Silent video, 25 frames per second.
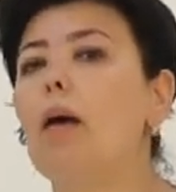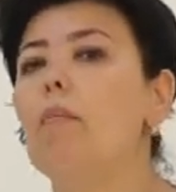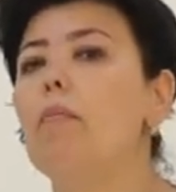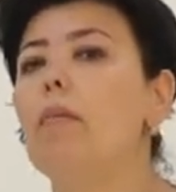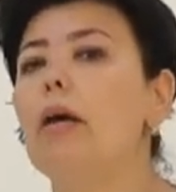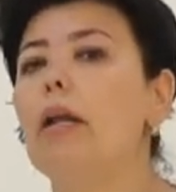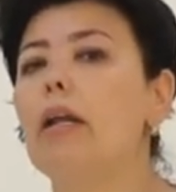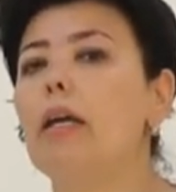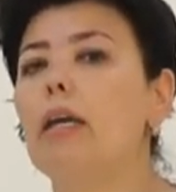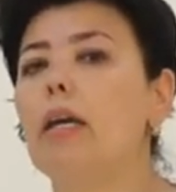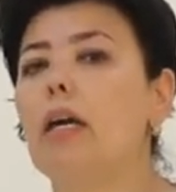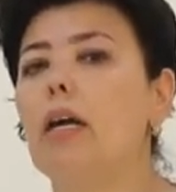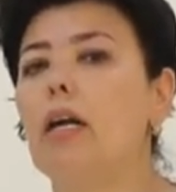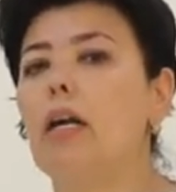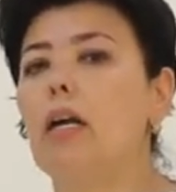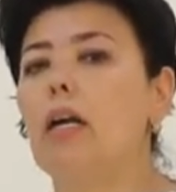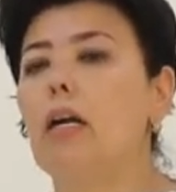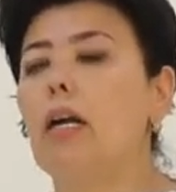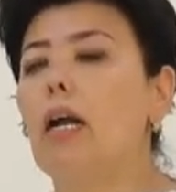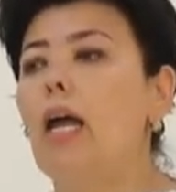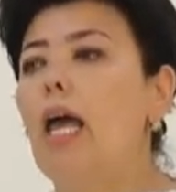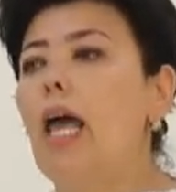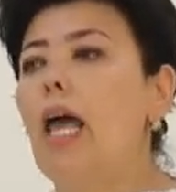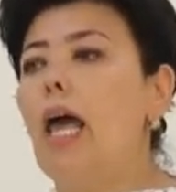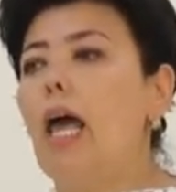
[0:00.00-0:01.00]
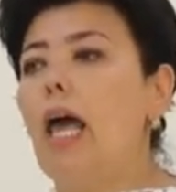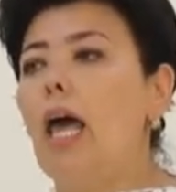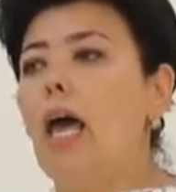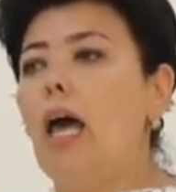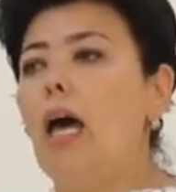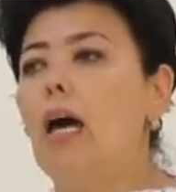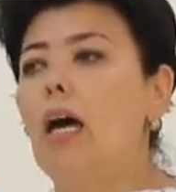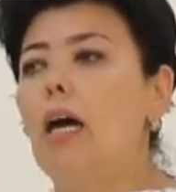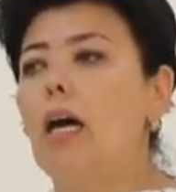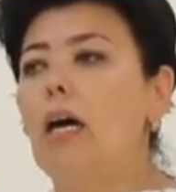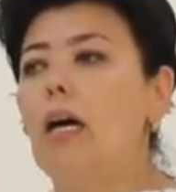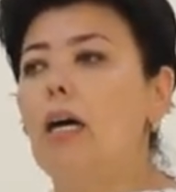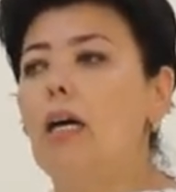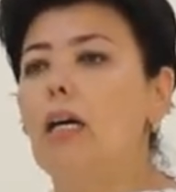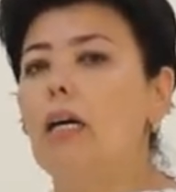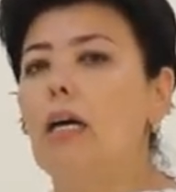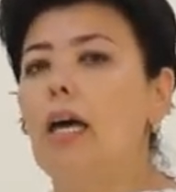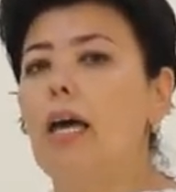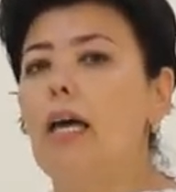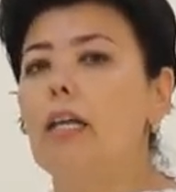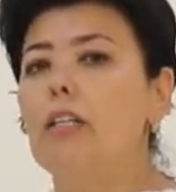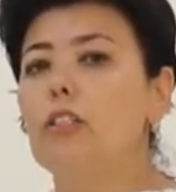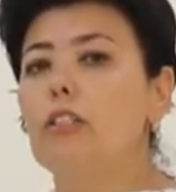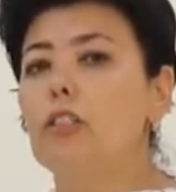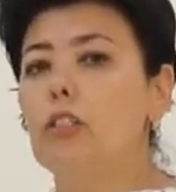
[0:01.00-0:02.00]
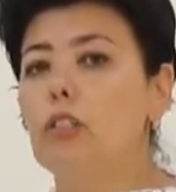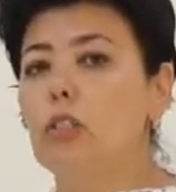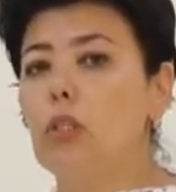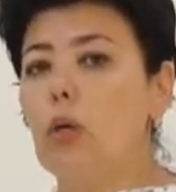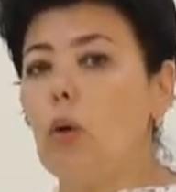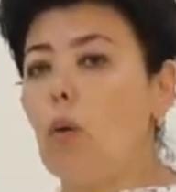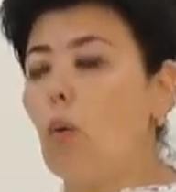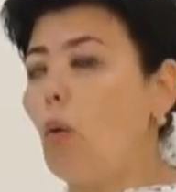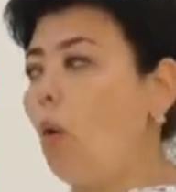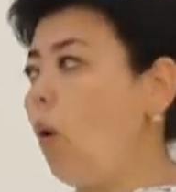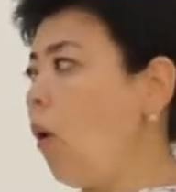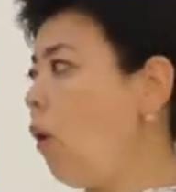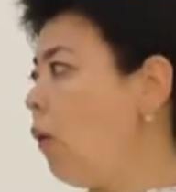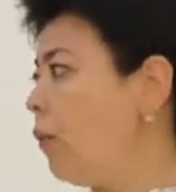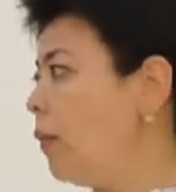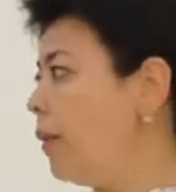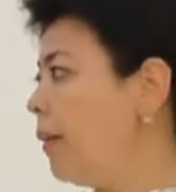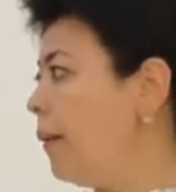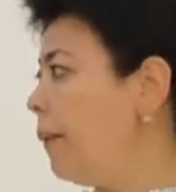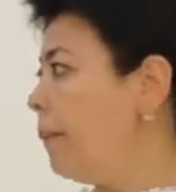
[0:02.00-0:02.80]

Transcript: America, and so on.